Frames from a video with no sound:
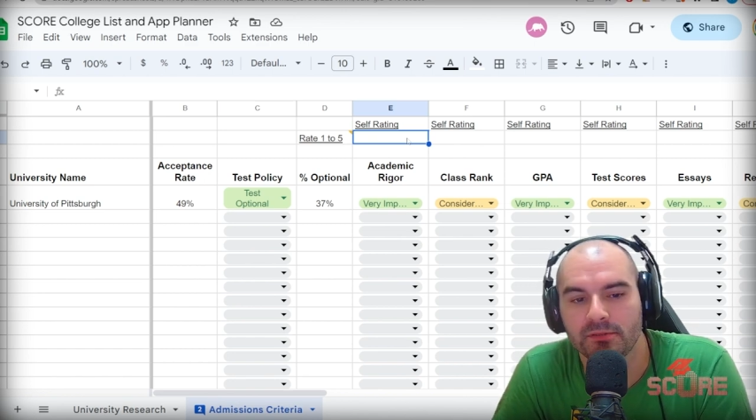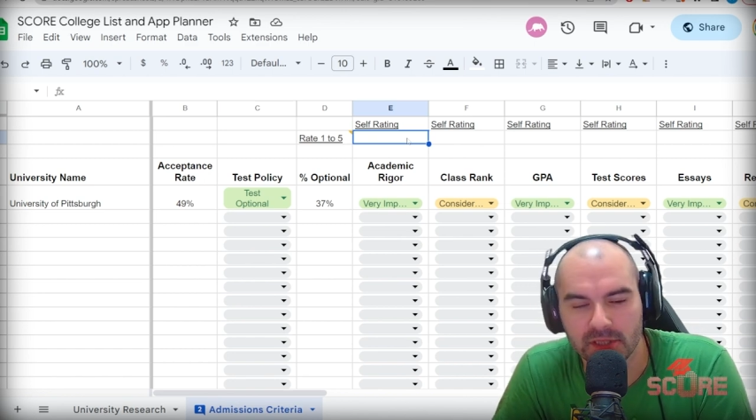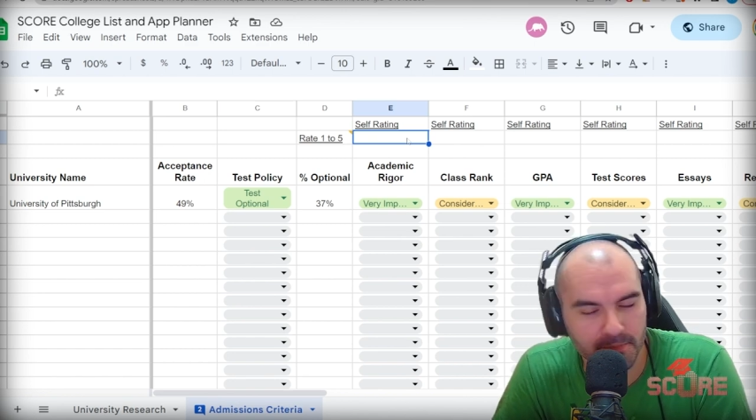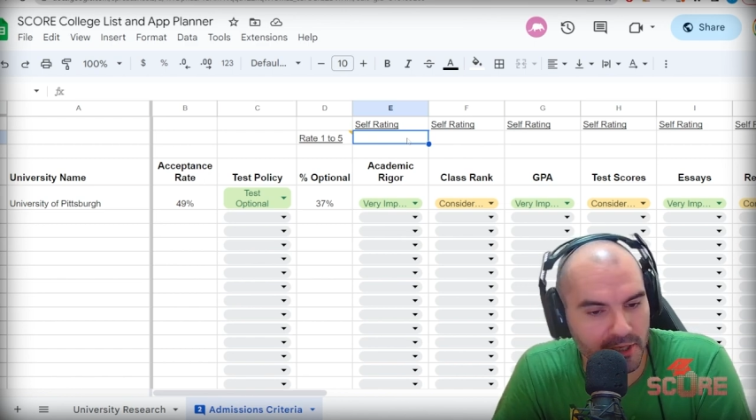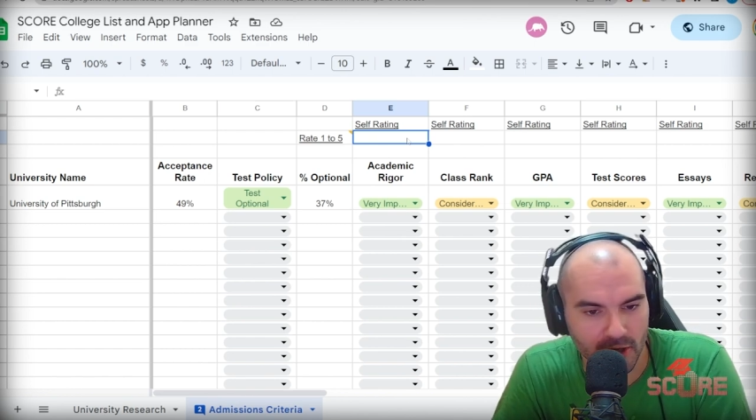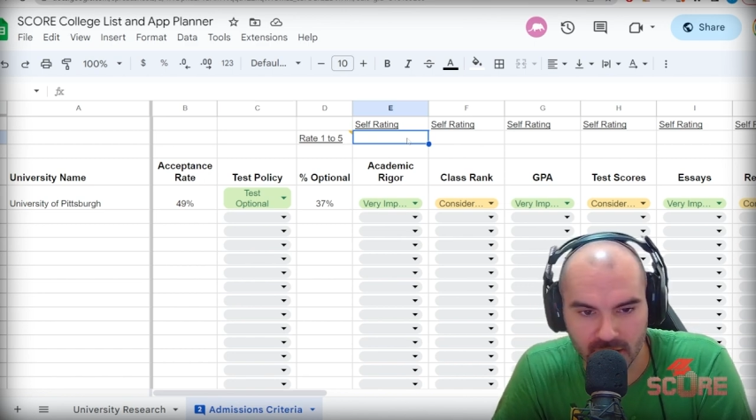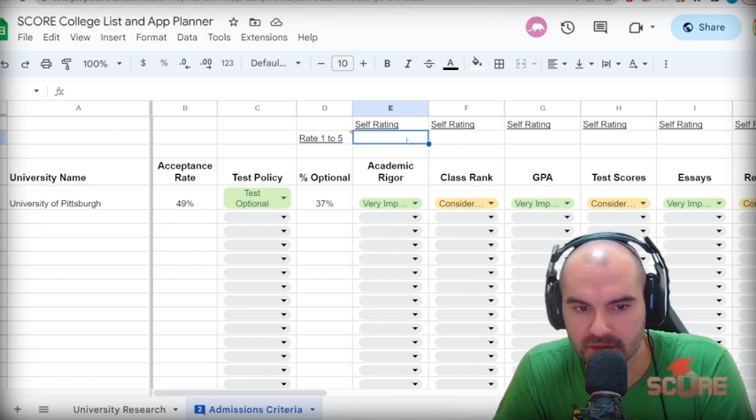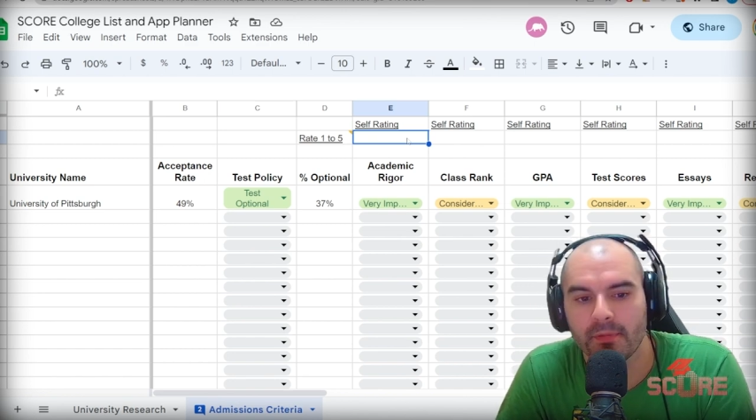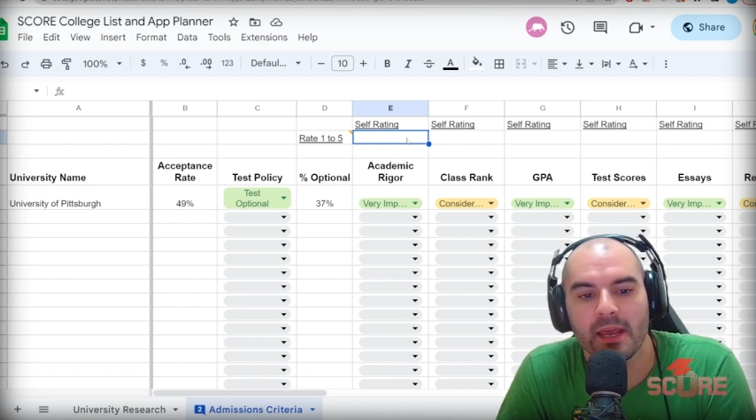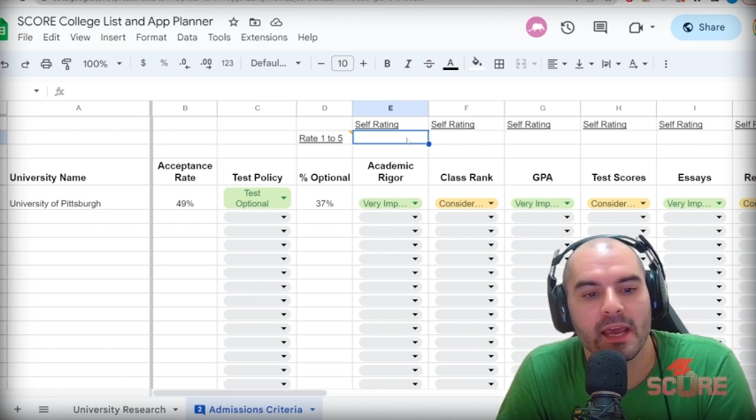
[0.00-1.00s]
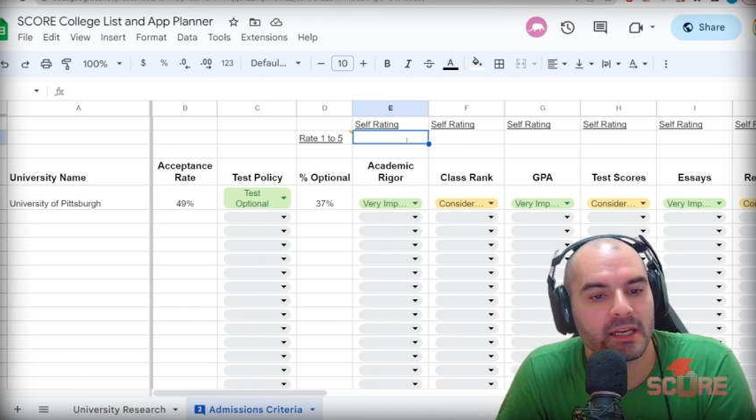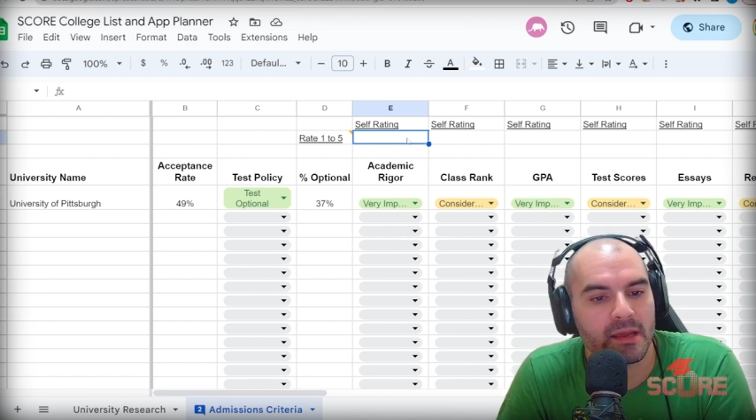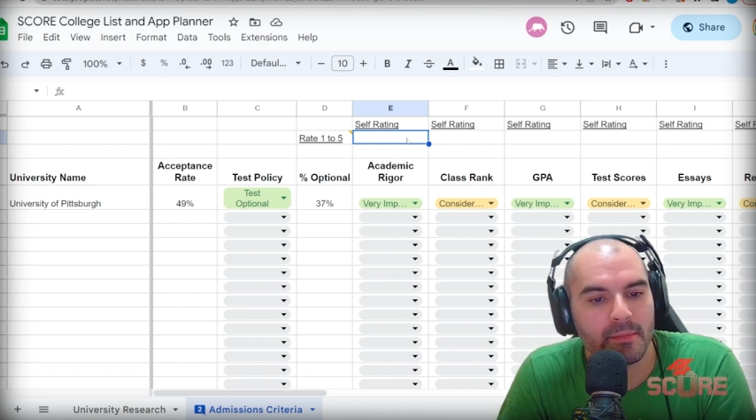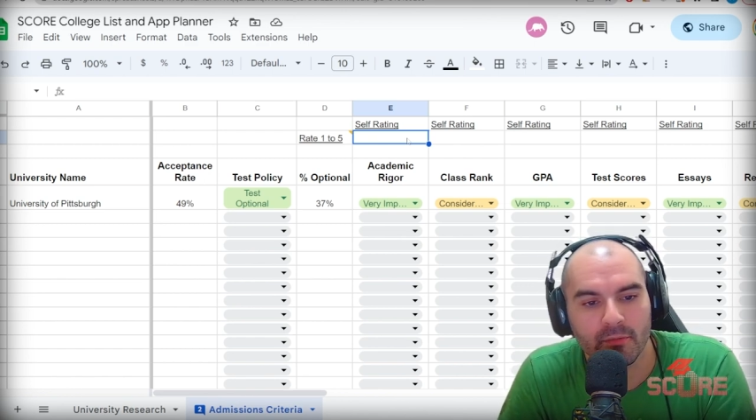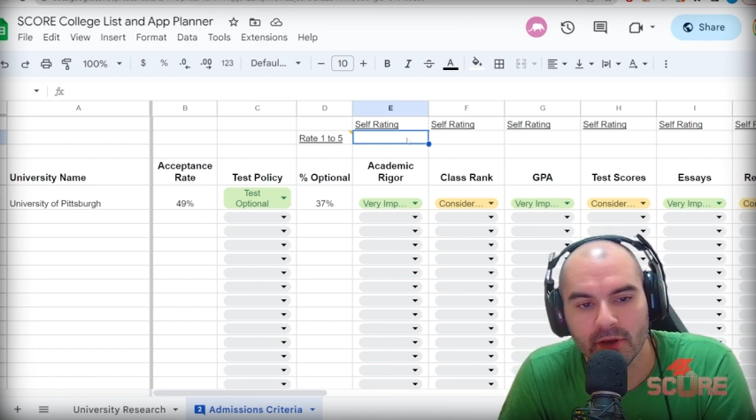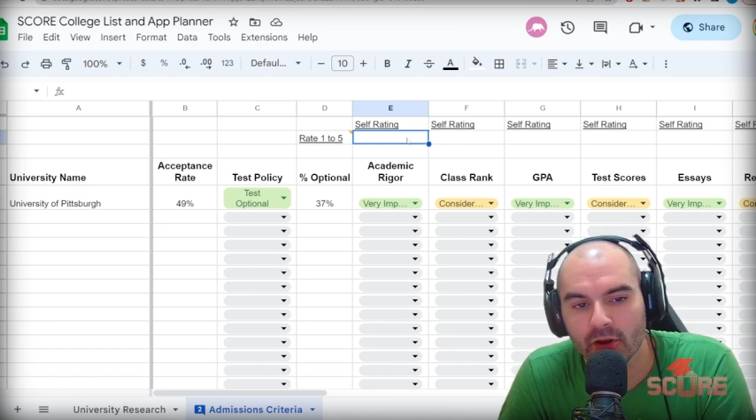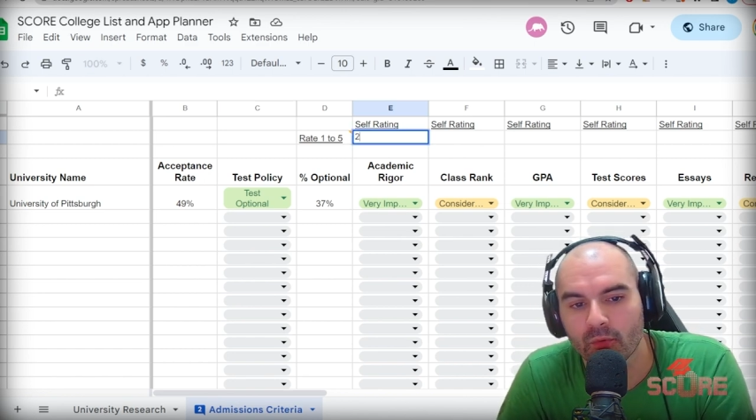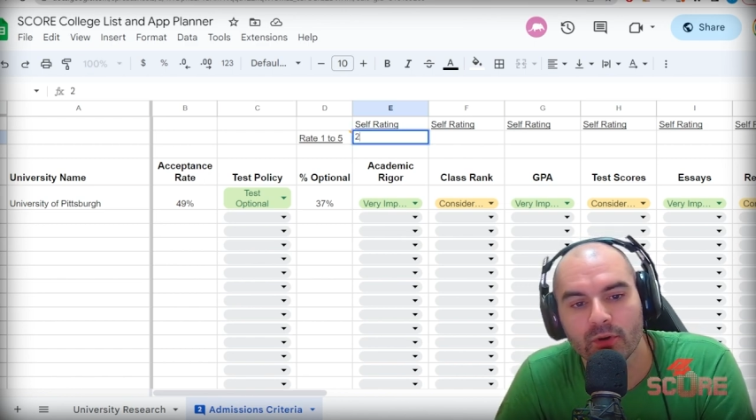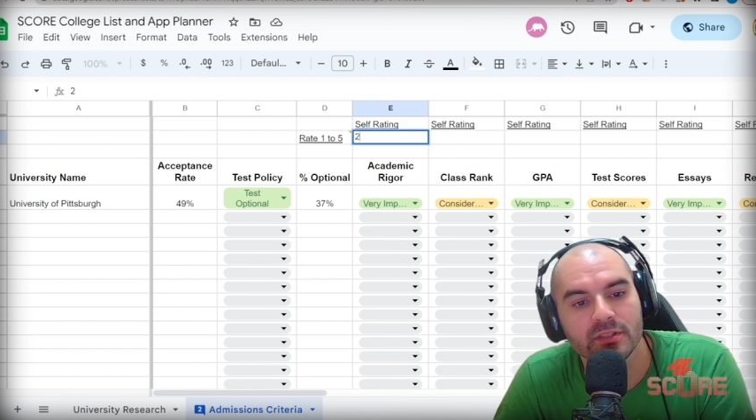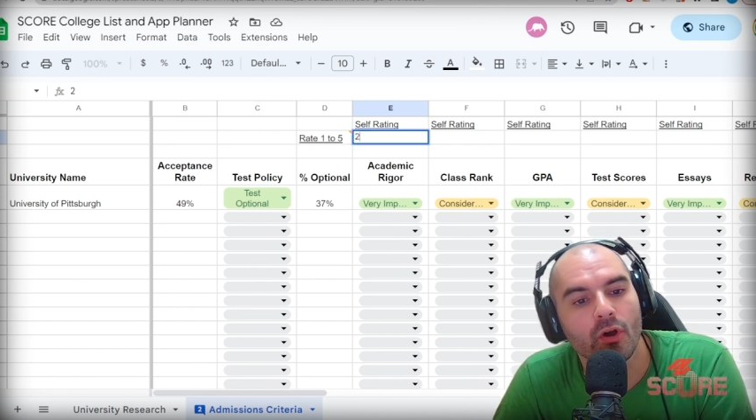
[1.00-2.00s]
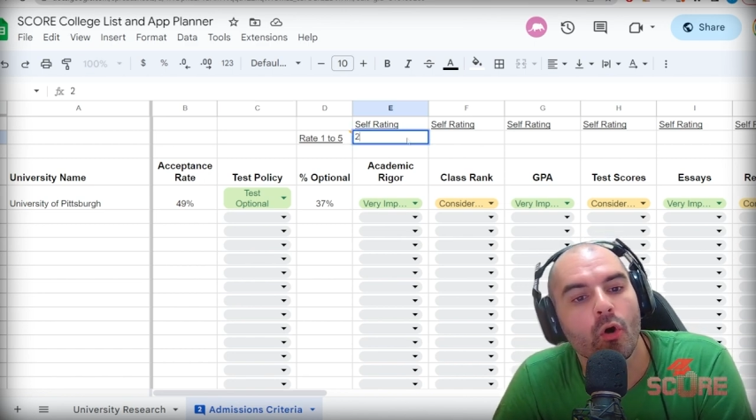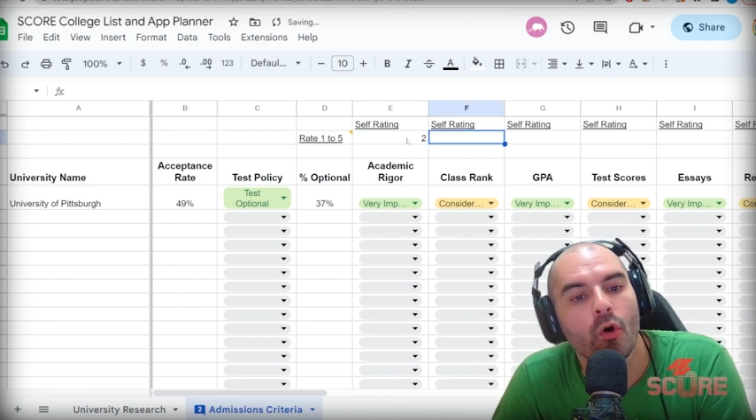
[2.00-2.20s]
just being honest, my academic rigor was